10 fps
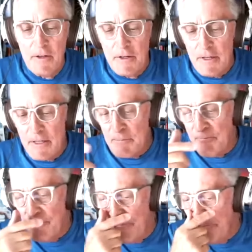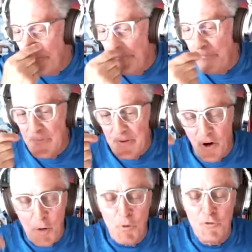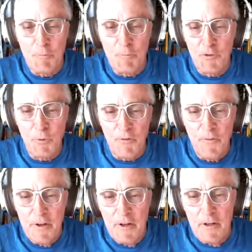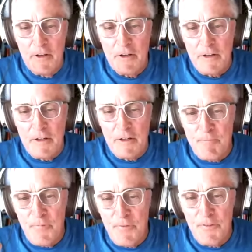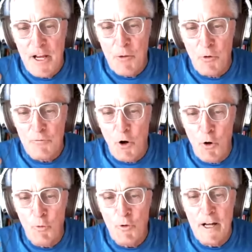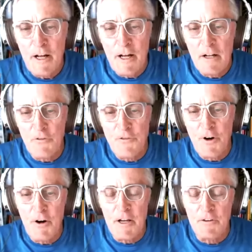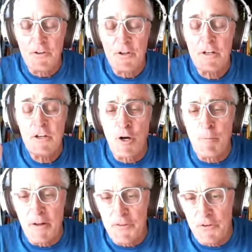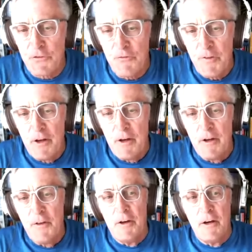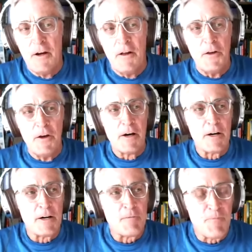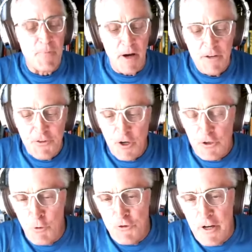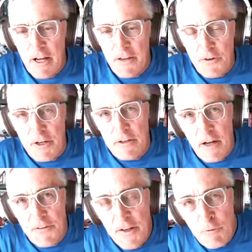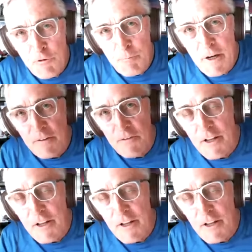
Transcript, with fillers: Um, almost impossible. Um, they will hold out till the very end. Tell you a story about this. Um, I started coaching an athlete, I think it was about